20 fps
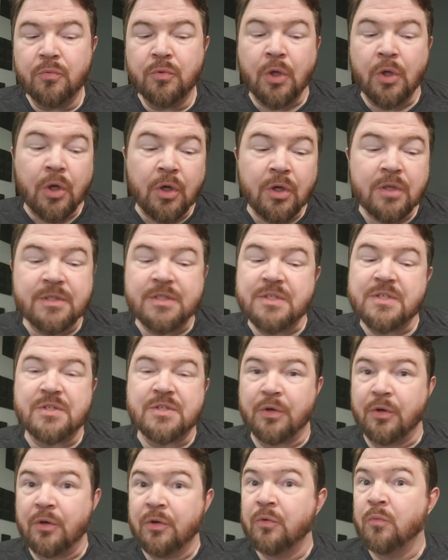looked a
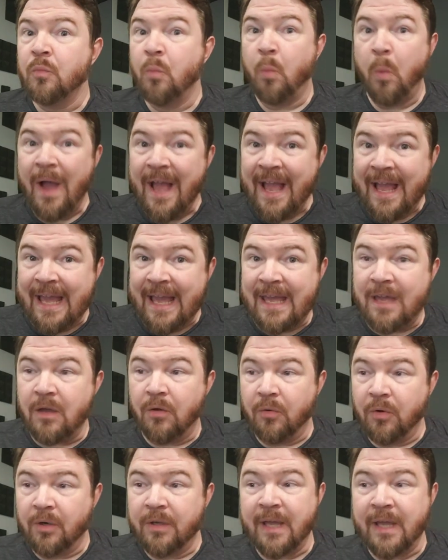certain way
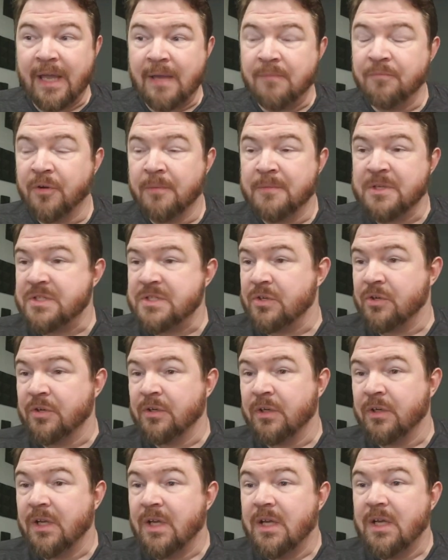or came from a
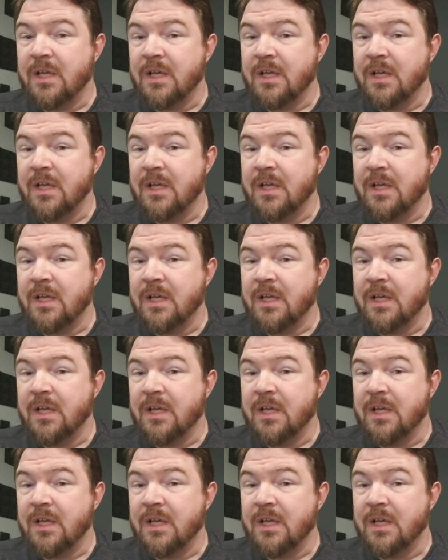certain